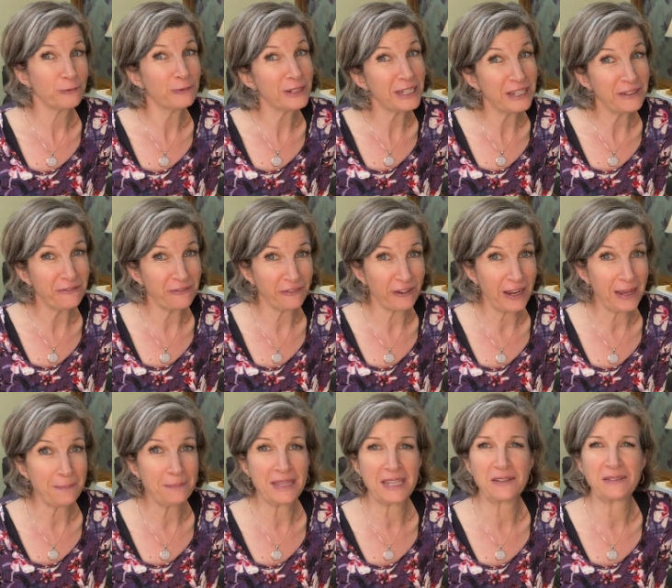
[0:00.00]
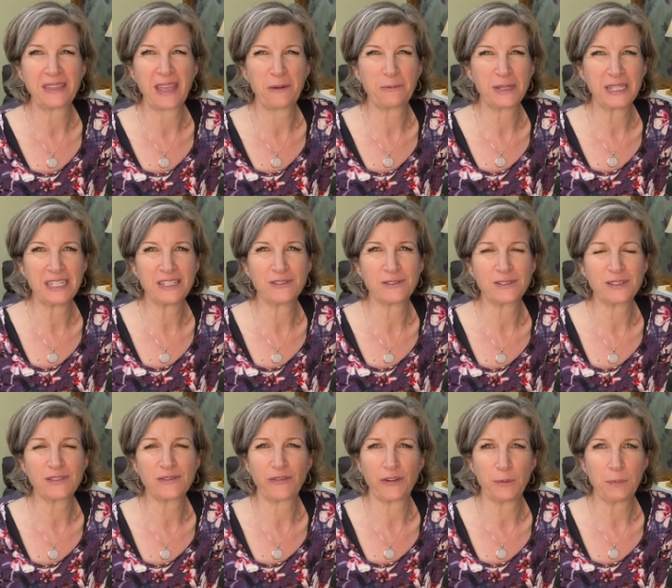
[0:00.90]
reframing that we
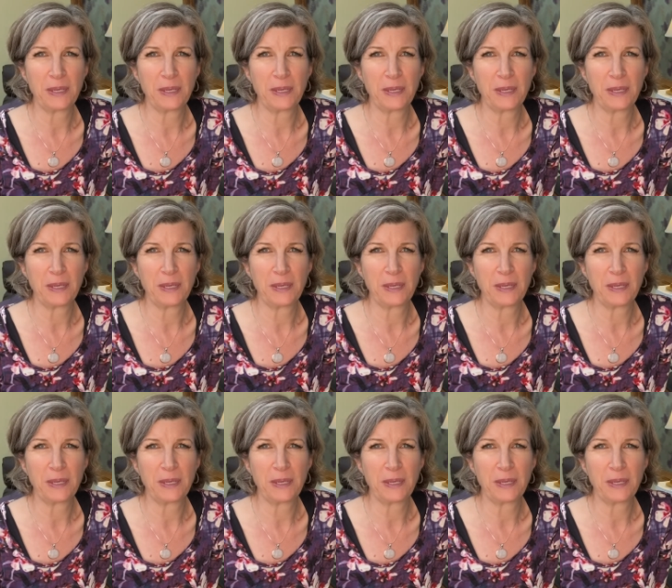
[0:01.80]
use for